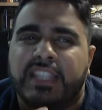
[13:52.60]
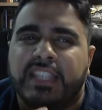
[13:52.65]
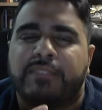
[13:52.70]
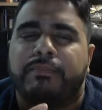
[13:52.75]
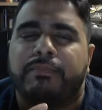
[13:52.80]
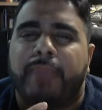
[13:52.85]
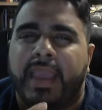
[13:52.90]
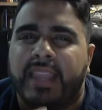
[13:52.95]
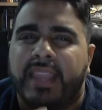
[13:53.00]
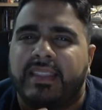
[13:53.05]

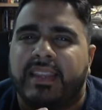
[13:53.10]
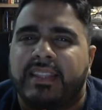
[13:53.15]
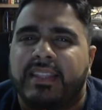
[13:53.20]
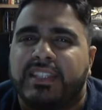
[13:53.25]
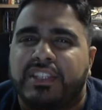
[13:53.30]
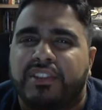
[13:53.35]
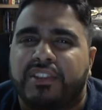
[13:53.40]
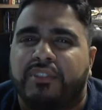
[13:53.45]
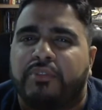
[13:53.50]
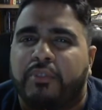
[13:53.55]
baked
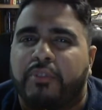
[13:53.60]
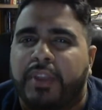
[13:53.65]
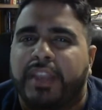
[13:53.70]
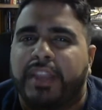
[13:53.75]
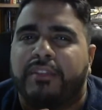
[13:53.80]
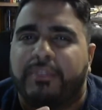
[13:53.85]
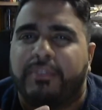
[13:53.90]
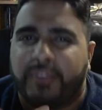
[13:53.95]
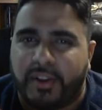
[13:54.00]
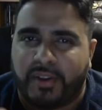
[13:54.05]
into their
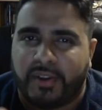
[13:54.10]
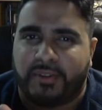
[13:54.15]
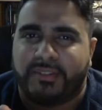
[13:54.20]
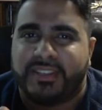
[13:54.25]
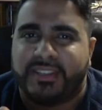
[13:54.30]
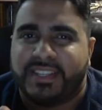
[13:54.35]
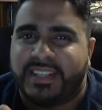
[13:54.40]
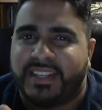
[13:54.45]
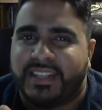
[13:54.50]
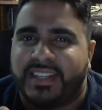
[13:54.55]
freaking
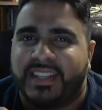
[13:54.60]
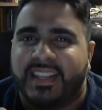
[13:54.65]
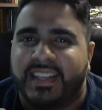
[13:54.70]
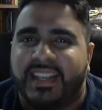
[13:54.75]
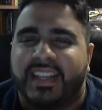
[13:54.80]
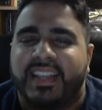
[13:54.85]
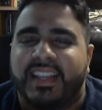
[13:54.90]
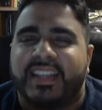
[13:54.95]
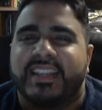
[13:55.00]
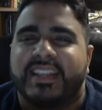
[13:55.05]
phones.
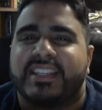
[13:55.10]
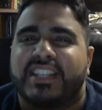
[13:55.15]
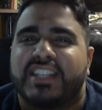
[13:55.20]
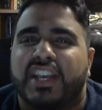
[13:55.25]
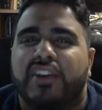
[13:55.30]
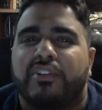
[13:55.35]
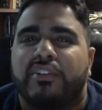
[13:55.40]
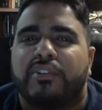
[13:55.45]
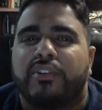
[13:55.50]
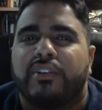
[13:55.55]

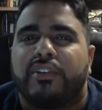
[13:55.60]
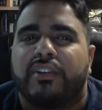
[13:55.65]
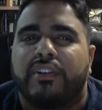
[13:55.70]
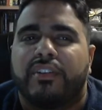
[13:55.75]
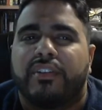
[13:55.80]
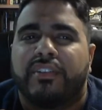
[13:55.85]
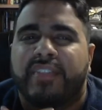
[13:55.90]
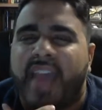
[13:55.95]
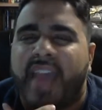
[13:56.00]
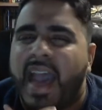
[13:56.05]
So
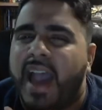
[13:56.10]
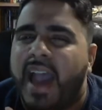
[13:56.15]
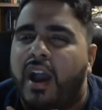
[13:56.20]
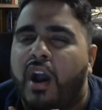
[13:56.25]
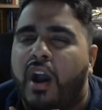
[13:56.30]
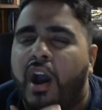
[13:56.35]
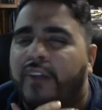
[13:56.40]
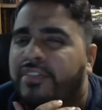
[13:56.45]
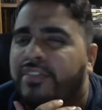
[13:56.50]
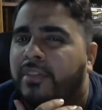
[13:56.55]
that
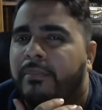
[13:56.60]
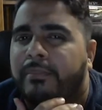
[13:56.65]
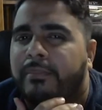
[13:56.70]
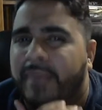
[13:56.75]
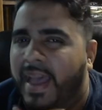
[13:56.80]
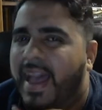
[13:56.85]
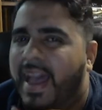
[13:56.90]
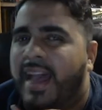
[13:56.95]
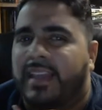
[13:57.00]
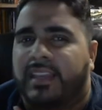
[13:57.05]
off the
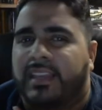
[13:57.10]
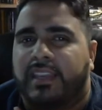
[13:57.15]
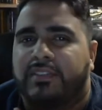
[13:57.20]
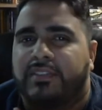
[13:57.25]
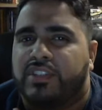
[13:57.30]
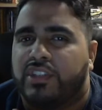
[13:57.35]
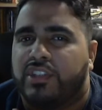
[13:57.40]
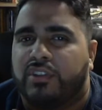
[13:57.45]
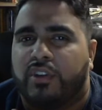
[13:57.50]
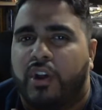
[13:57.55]
bat
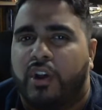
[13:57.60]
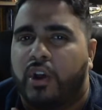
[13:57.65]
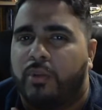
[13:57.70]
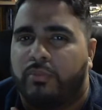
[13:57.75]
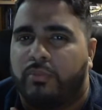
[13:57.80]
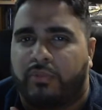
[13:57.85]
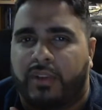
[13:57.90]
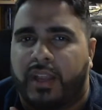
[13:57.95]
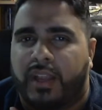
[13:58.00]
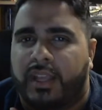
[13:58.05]
gives you a
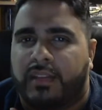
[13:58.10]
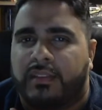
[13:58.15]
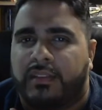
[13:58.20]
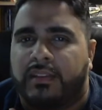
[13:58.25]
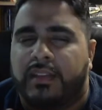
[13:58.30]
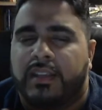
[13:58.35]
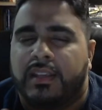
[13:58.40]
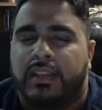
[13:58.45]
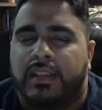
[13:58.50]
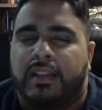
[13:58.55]
home run.
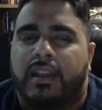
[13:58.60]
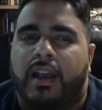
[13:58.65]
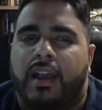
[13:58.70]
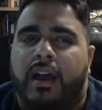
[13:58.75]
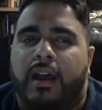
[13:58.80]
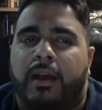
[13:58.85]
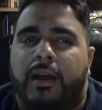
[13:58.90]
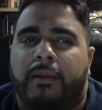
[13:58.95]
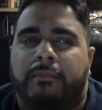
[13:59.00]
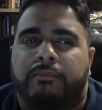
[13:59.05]

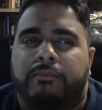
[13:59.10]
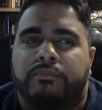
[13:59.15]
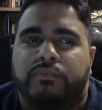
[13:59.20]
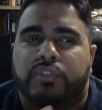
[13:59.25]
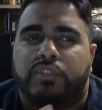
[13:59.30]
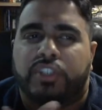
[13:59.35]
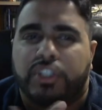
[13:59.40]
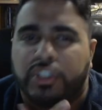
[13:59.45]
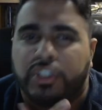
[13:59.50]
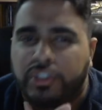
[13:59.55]

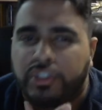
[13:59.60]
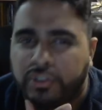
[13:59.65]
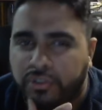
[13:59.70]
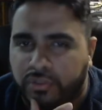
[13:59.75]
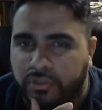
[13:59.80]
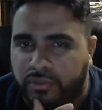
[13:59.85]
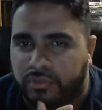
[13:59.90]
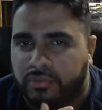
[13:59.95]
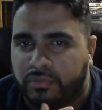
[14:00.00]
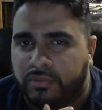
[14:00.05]

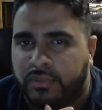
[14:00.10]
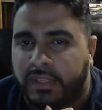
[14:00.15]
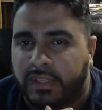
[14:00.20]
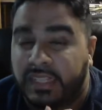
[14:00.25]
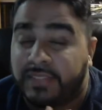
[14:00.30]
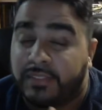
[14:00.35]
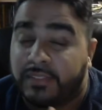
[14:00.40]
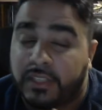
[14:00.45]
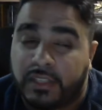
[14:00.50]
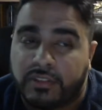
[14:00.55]
Two, and
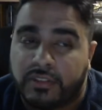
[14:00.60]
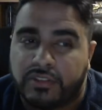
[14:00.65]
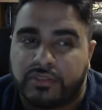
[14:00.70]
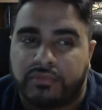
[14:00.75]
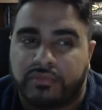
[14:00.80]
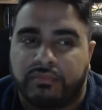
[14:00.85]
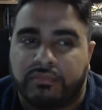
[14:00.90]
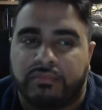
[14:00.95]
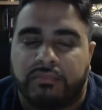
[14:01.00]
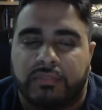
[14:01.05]
even they use
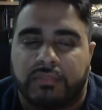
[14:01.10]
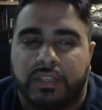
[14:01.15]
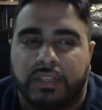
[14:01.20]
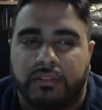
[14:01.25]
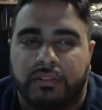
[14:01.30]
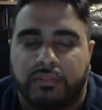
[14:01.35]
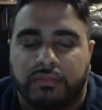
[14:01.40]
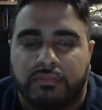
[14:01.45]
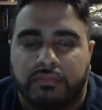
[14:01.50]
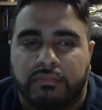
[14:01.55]

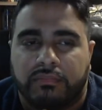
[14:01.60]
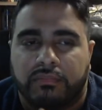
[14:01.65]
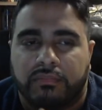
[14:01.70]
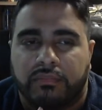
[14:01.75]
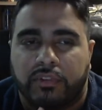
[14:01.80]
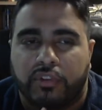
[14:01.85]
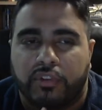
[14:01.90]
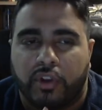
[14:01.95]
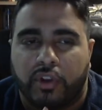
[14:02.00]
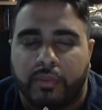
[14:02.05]

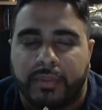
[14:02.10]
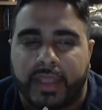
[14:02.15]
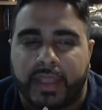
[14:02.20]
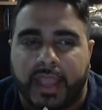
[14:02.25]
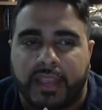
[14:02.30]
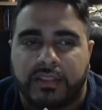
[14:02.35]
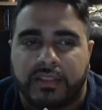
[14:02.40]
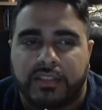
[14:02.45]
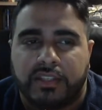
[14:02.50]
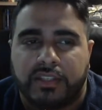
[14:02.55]
Chromecast